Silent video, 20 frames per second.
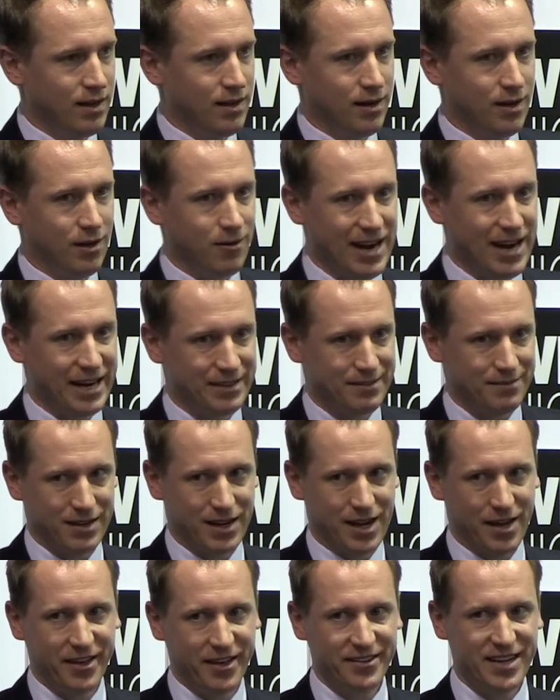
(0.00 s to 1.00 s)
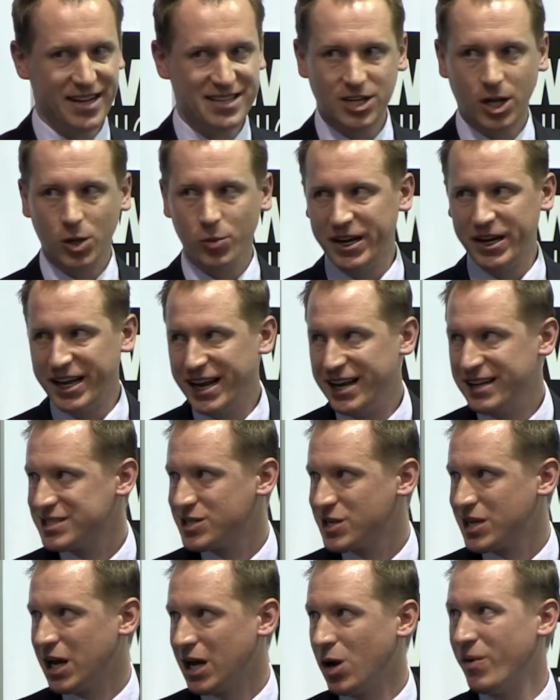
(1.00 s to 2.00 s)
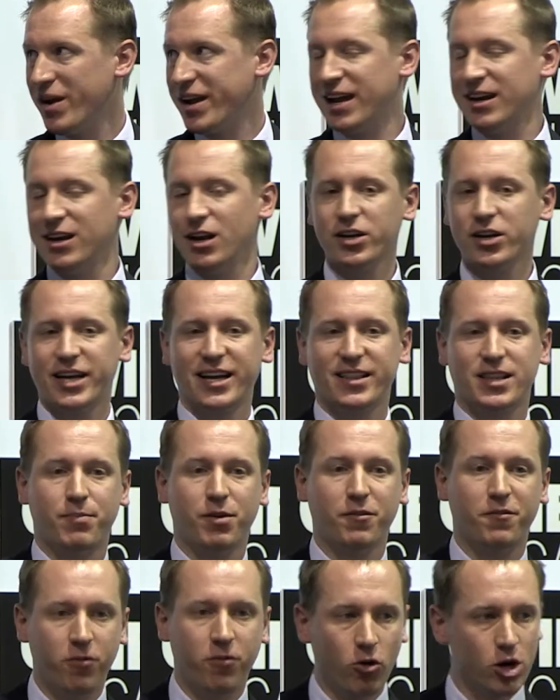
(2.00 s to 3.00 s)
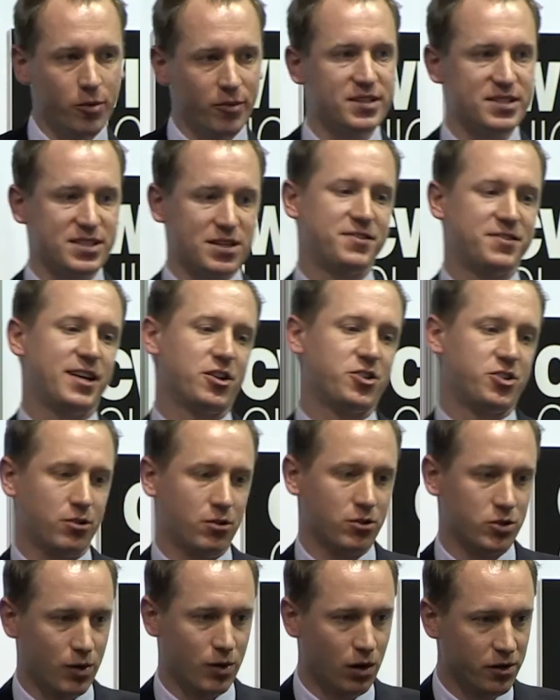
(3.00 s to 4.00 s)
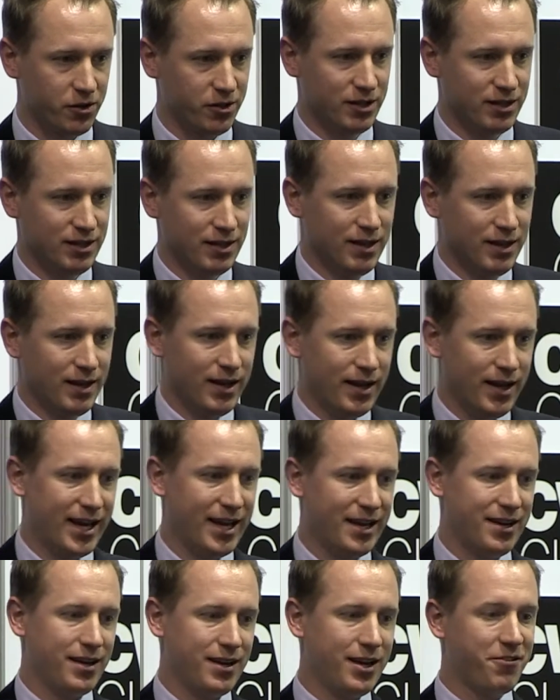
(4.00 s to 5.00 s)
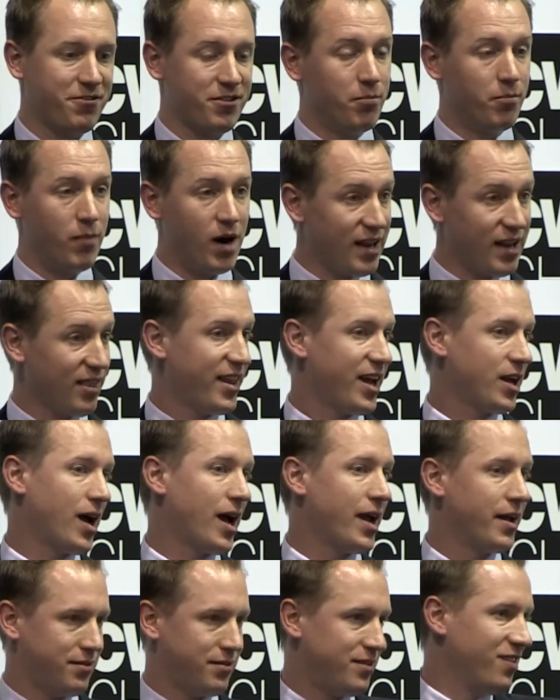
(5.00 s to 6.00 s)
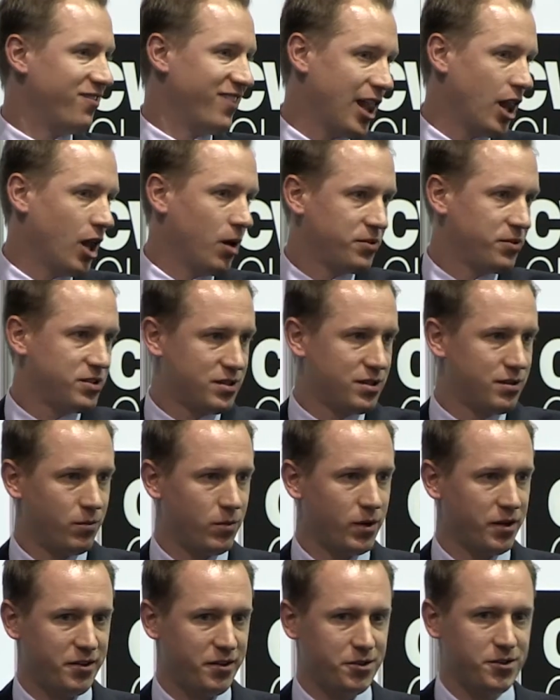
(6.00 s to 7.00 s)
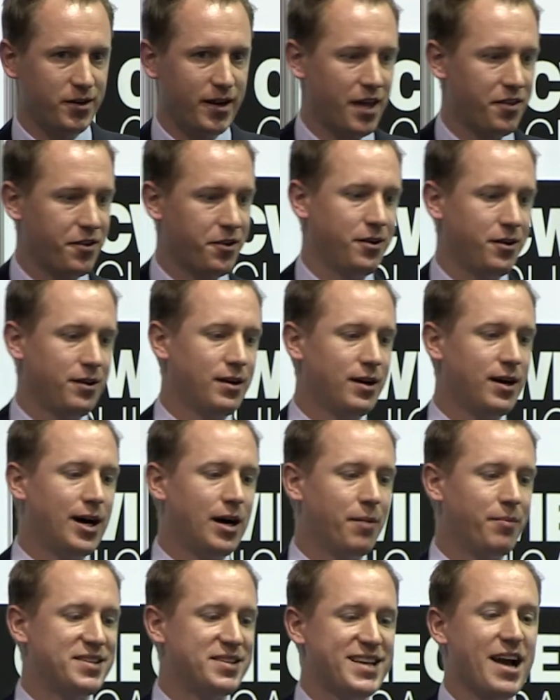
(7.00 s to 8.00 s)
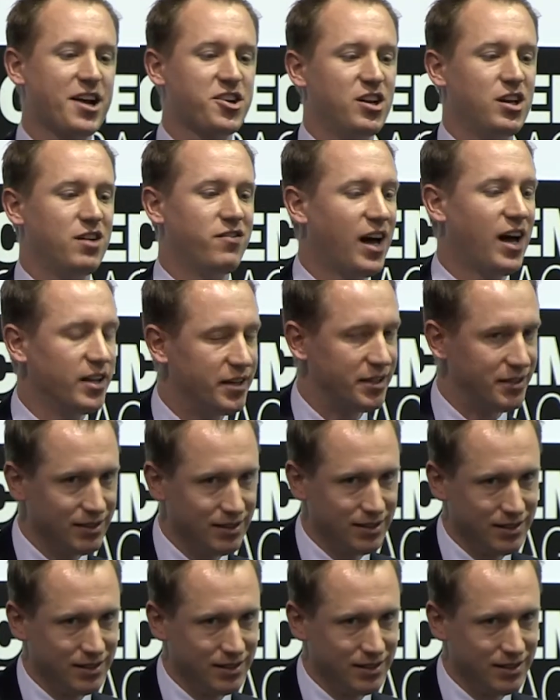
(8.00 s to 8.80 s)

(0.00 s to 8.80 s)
All right, I think that's all we need. So now we can look at the performance of such a controller, and if the model that I developed with you together is actually valid.